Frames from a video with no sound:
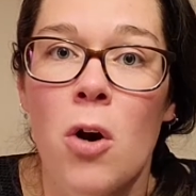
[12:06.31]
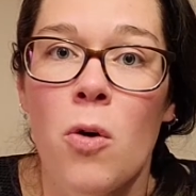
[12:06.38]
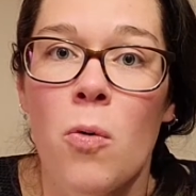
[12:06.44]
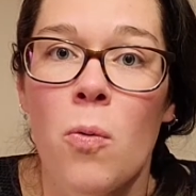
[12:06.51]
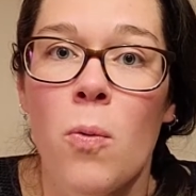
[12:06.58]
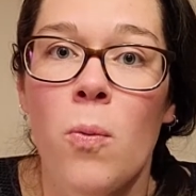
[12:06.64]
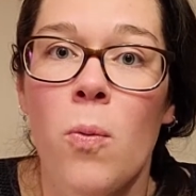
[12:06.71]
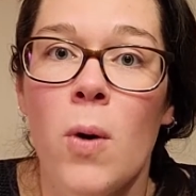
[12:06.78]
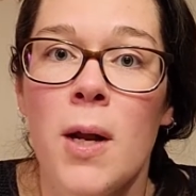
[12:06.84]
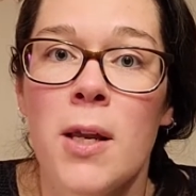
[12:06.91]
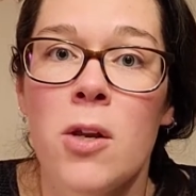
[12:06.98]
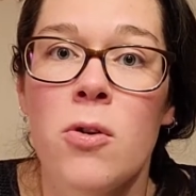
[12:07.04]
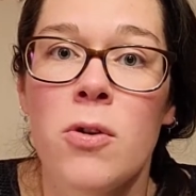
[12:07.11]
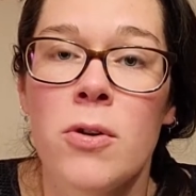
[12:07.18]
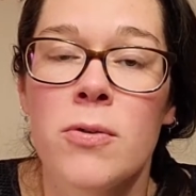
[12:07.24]
what
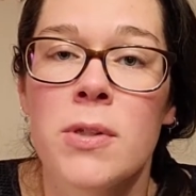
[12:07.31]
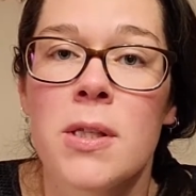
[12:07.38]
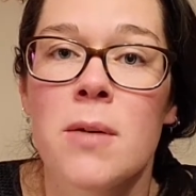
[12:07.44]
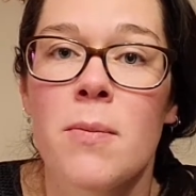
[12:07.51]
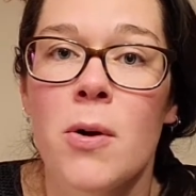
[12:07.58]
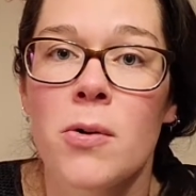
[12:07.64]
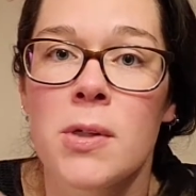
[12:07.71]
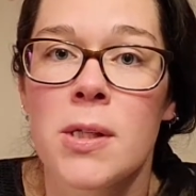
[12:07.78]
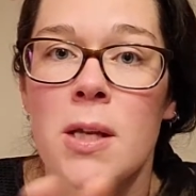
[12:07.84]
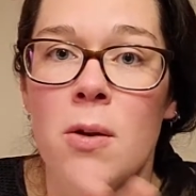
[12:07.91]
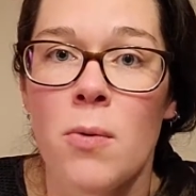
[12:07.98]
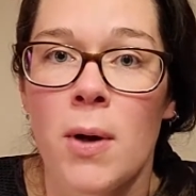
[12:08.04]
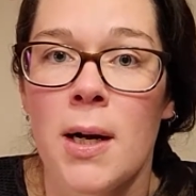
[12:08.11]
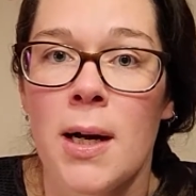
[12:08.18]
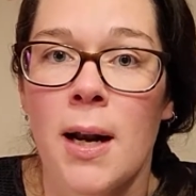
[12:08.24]
you used the most that you
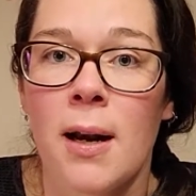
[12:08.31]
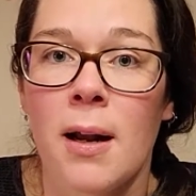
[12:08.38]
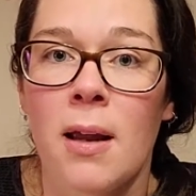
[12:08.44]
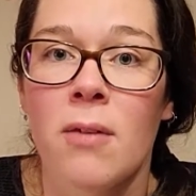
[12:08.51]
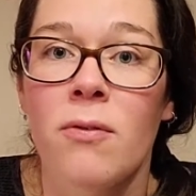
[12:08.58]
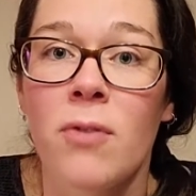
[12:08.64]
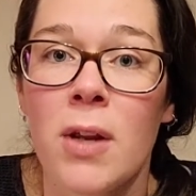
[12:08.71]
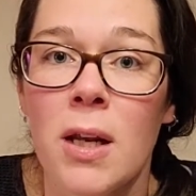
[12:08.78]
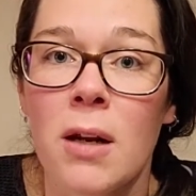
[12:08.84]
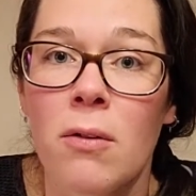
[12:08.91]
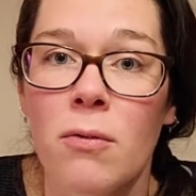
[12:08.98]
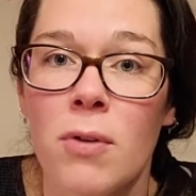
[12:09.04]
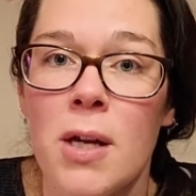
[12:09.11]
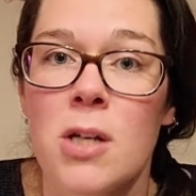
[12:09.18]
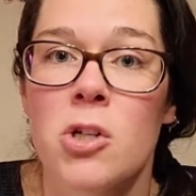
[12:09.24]
wanted at a convenient
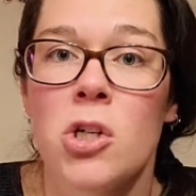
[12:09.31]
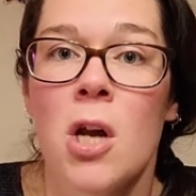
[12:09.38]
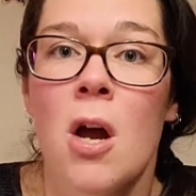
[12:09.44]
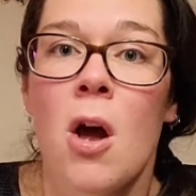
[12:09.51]
reach,